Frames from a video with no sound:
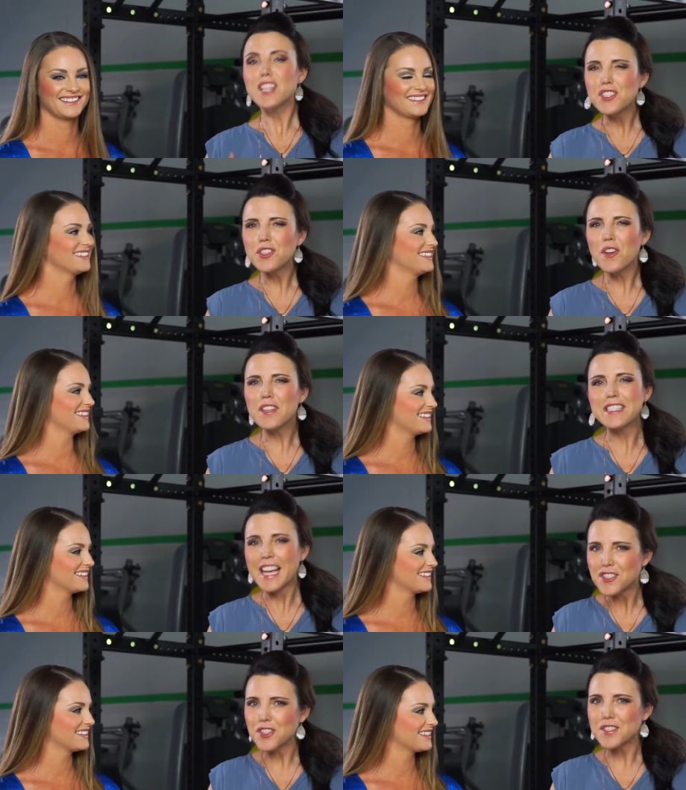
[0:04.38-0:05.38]
Speaker 1: Did you know that
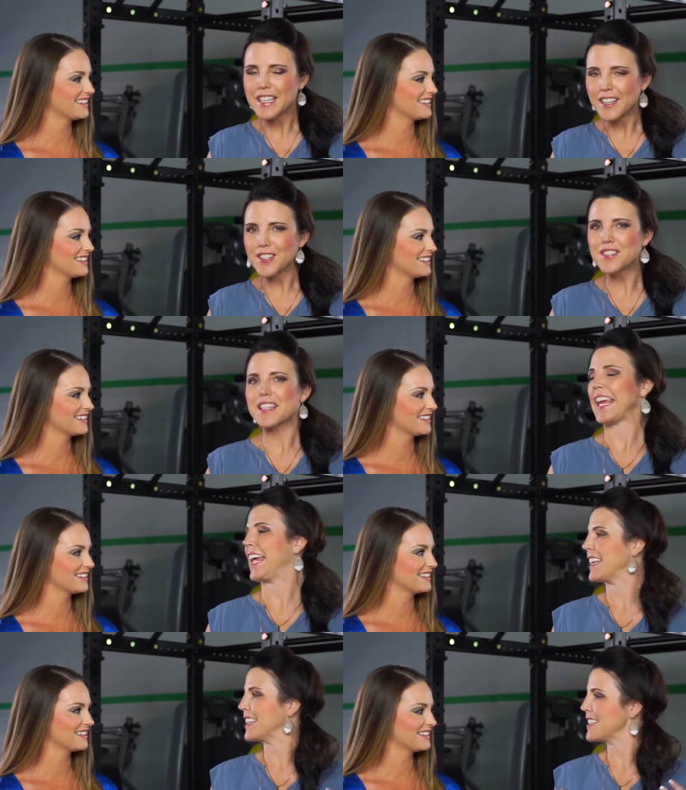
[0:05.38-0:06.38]
desert snails
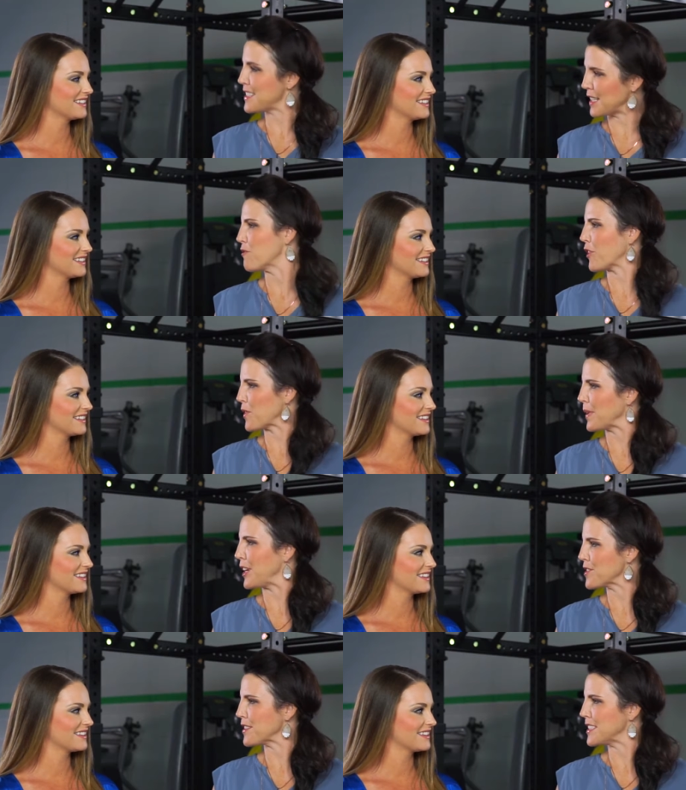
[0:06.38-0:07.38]
can sleep for 3
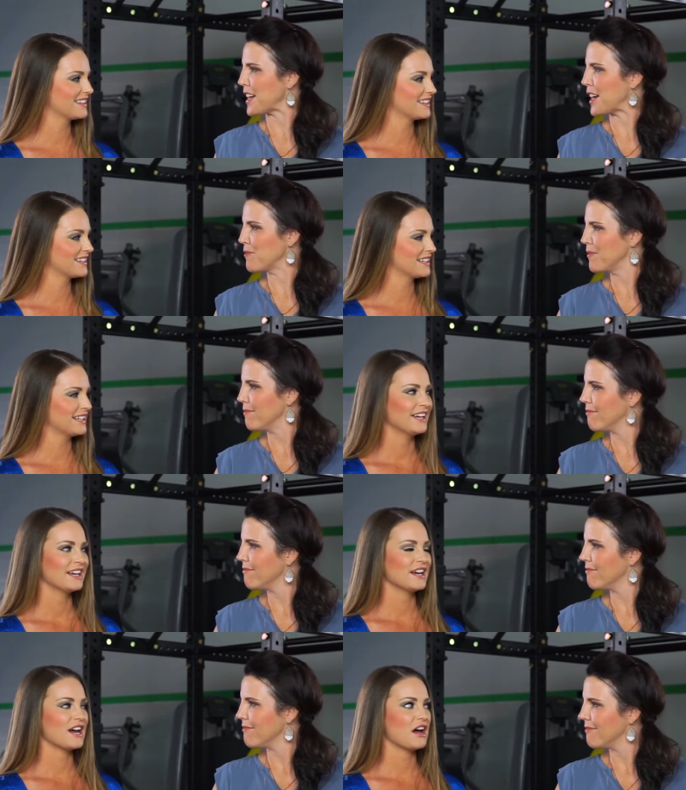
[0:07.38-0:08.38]
years at a time?
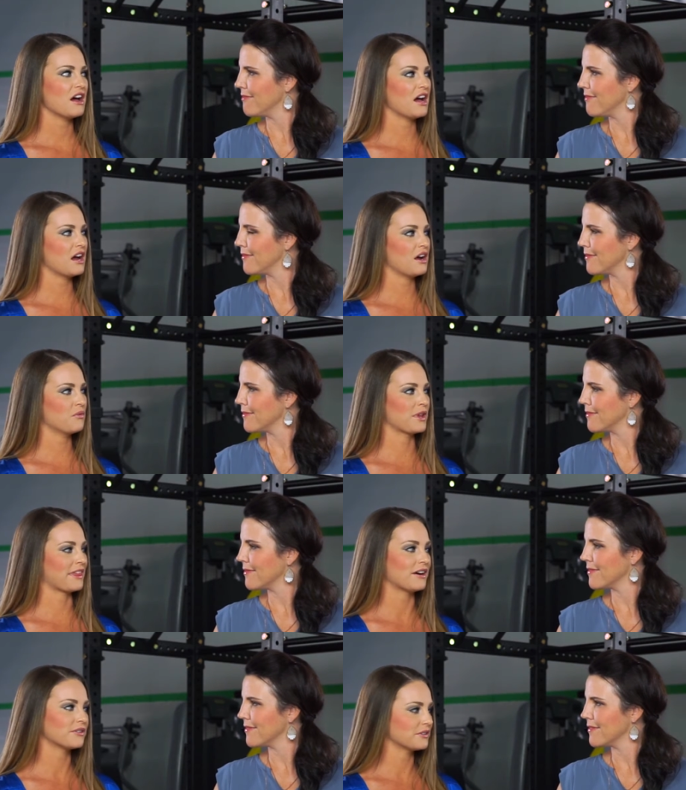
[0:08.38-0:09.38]

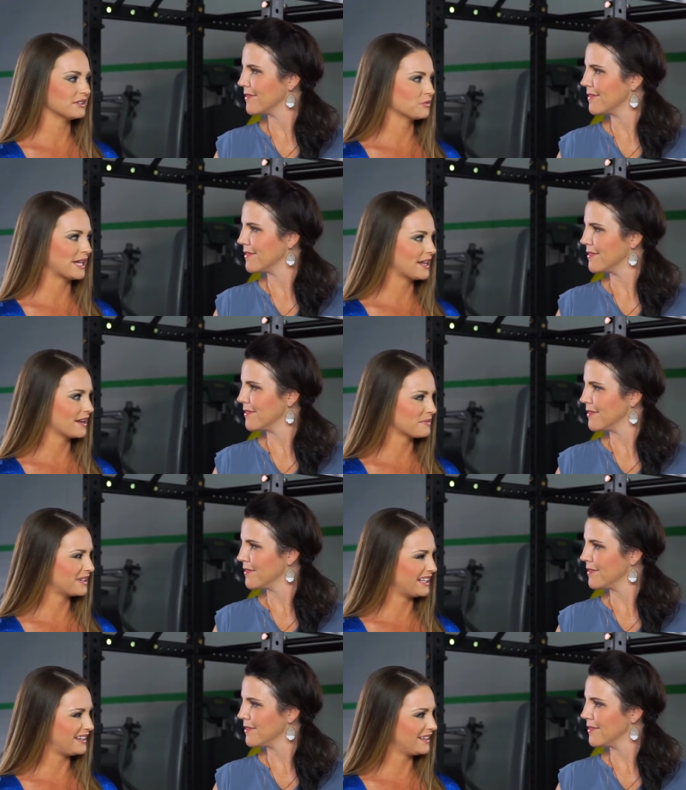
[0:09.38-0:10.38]
Speaker 2: Without waking up
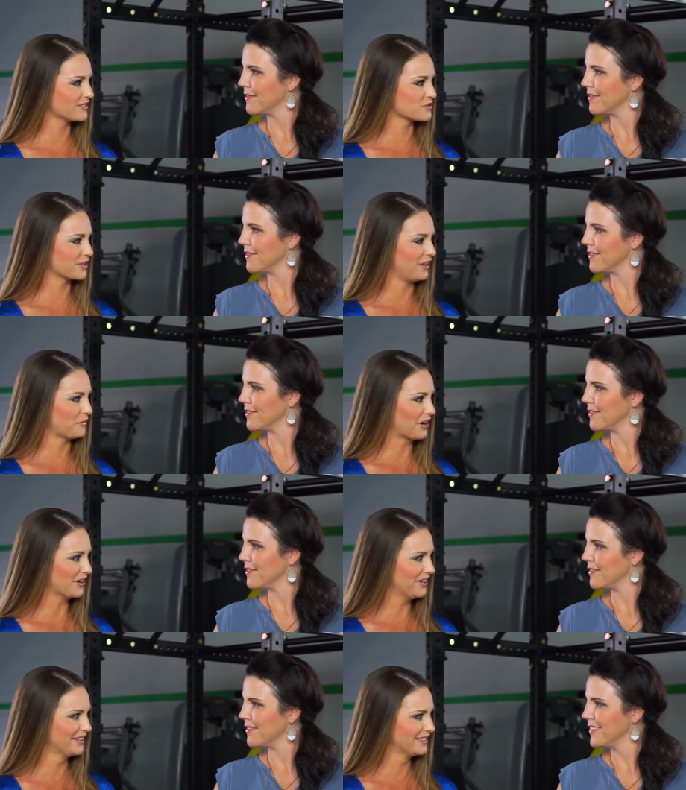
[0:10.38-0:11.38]
and eating or drinking
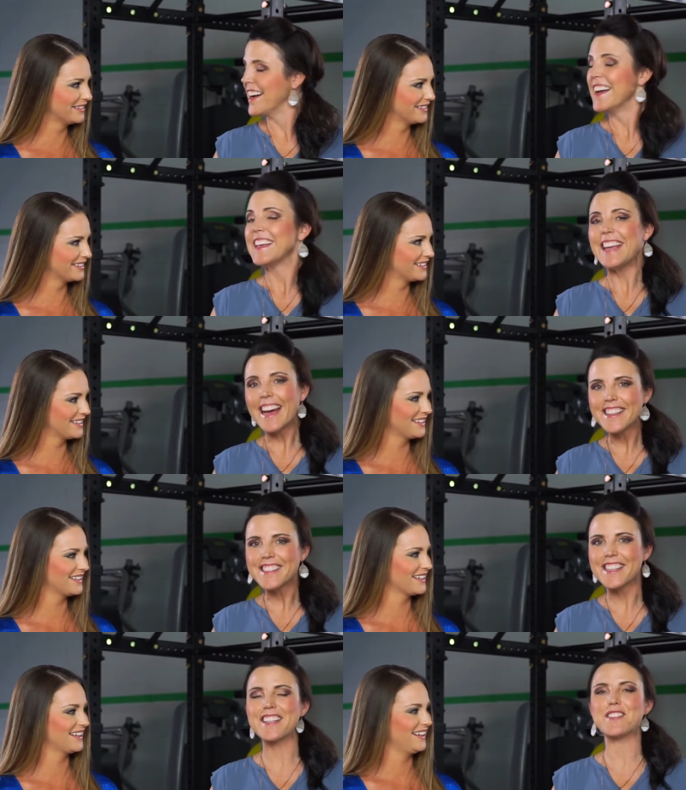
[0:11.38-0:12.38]
Speaker 1: water?
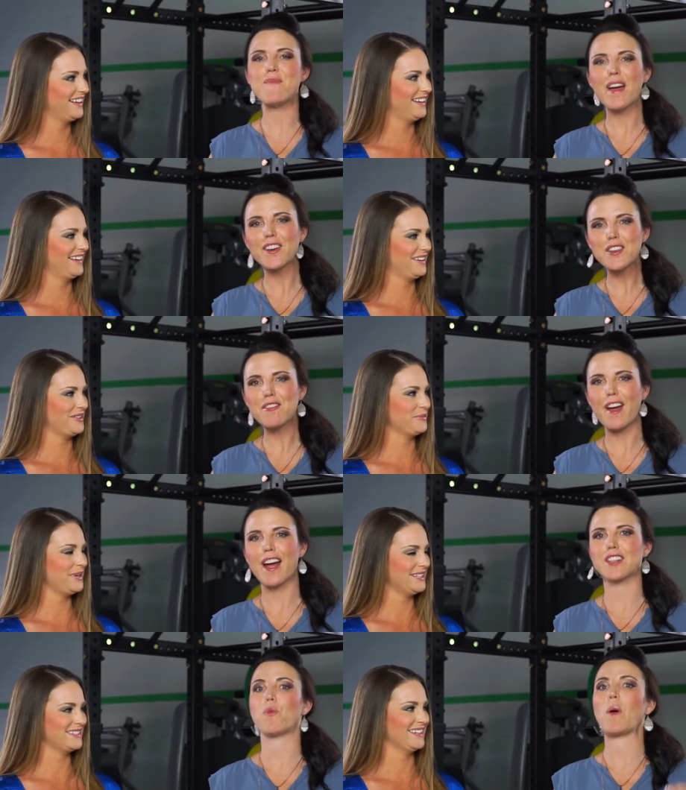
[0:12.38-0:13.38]
Yes, as a matter of
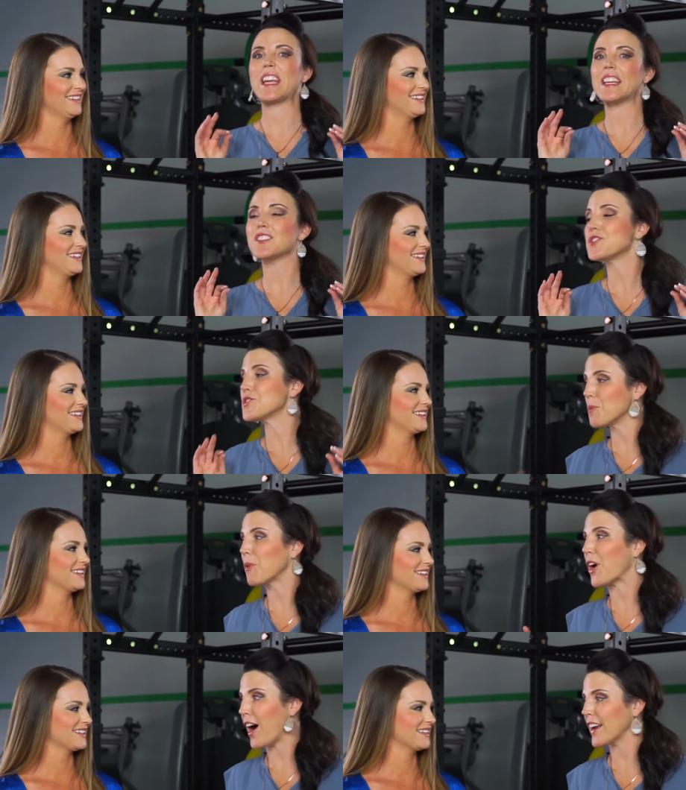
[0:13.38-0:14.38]
fact, when it gets
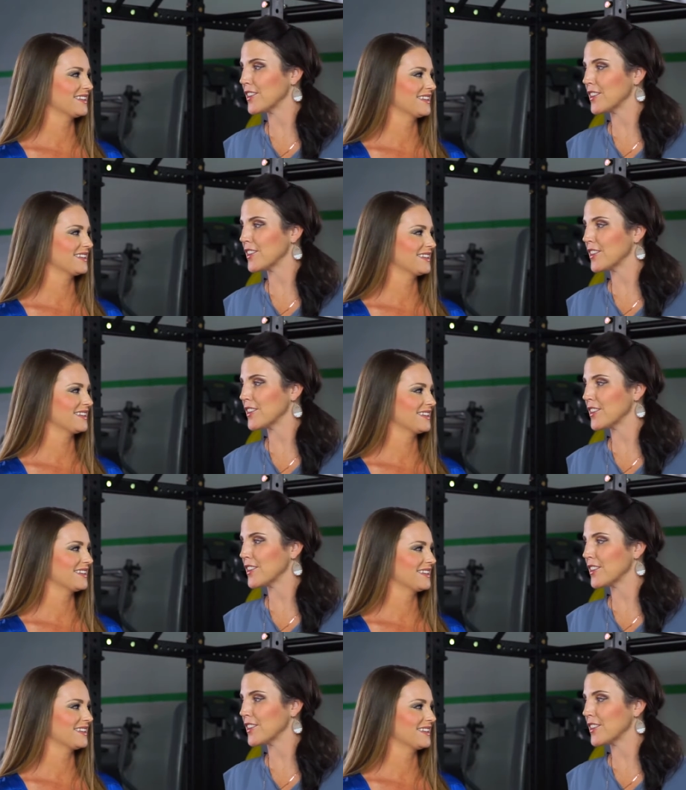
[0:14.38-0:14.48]
super hot